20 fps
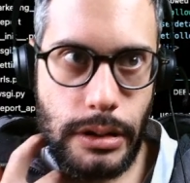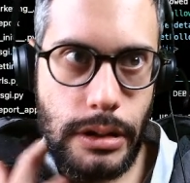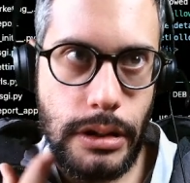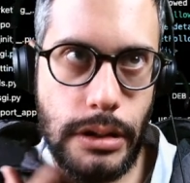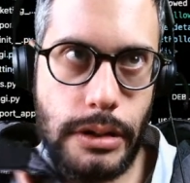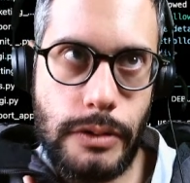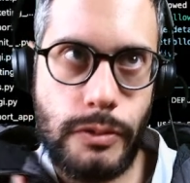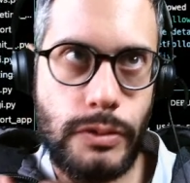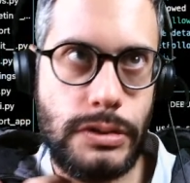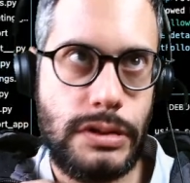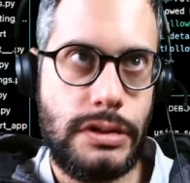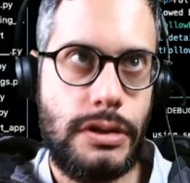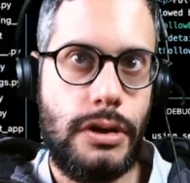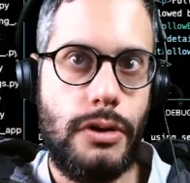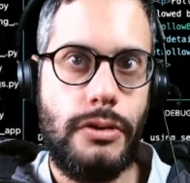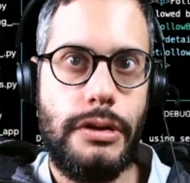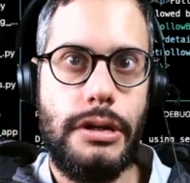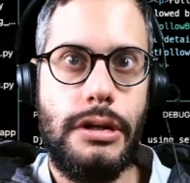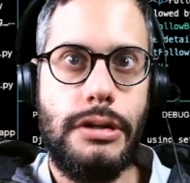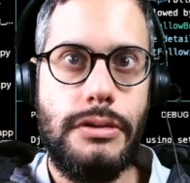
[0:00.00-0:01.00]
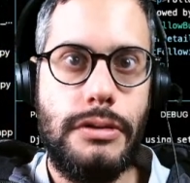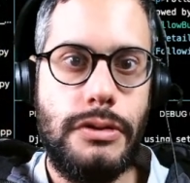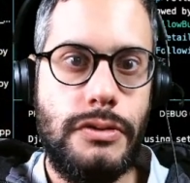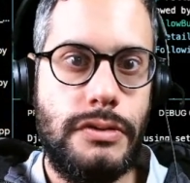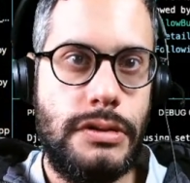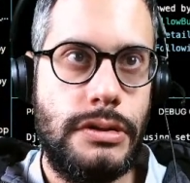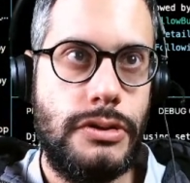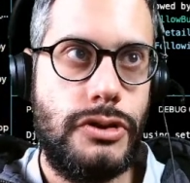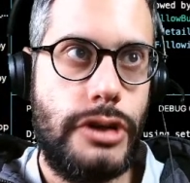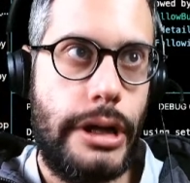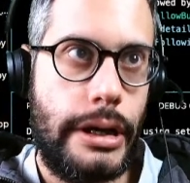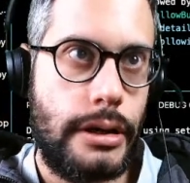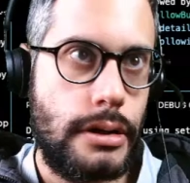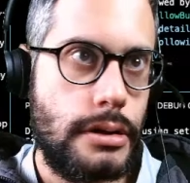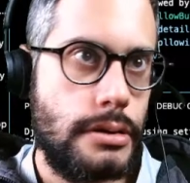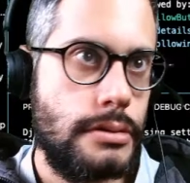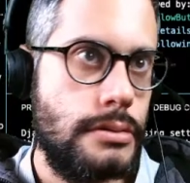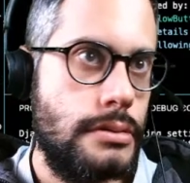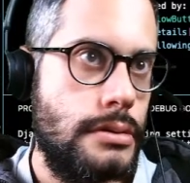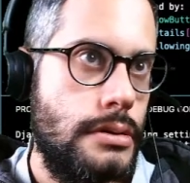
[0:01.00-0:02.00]
was coded on using Django.
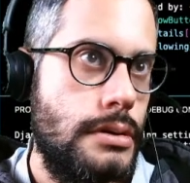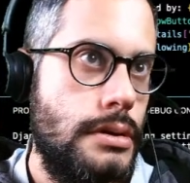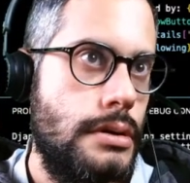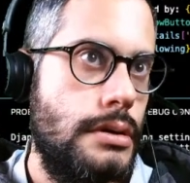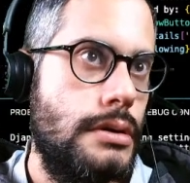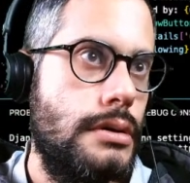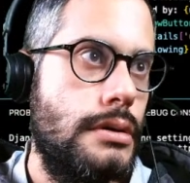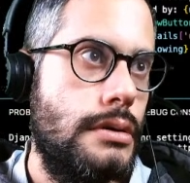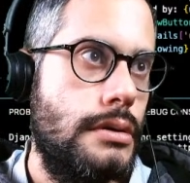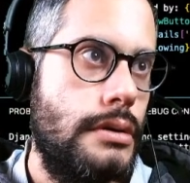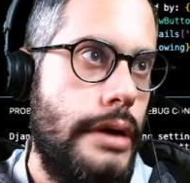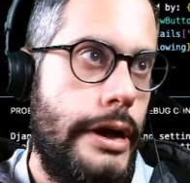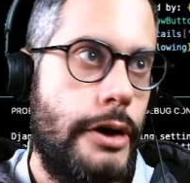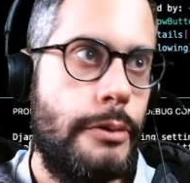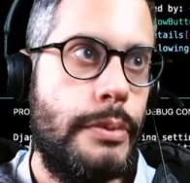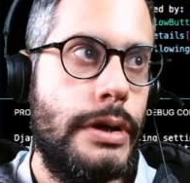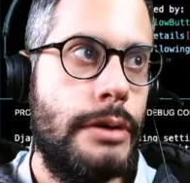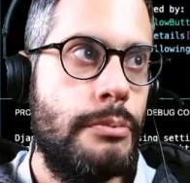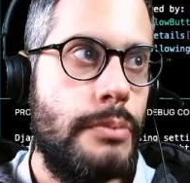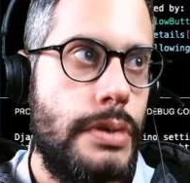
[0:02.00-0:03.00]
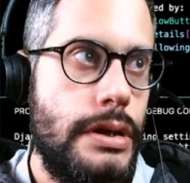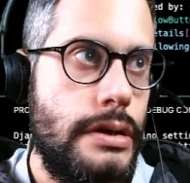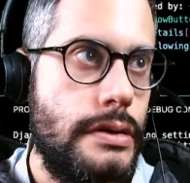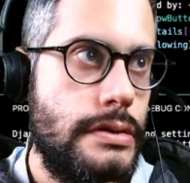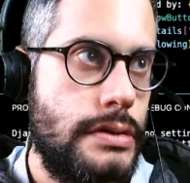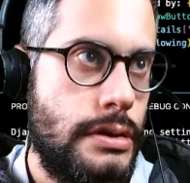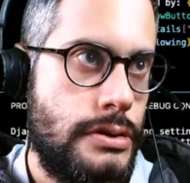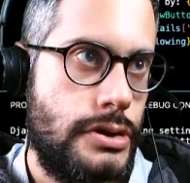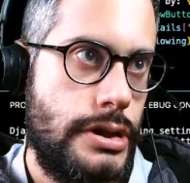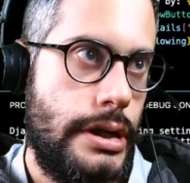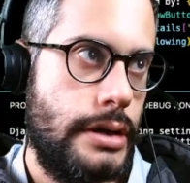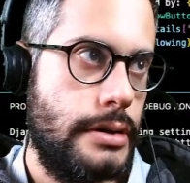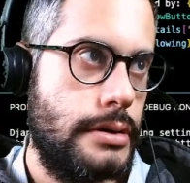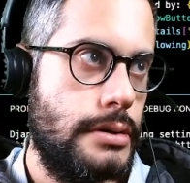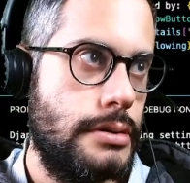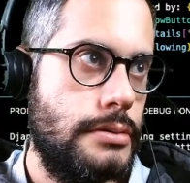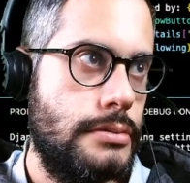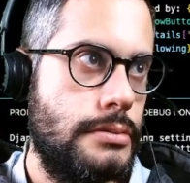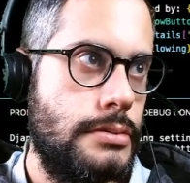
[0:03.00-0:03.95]
Airbnb is on Django.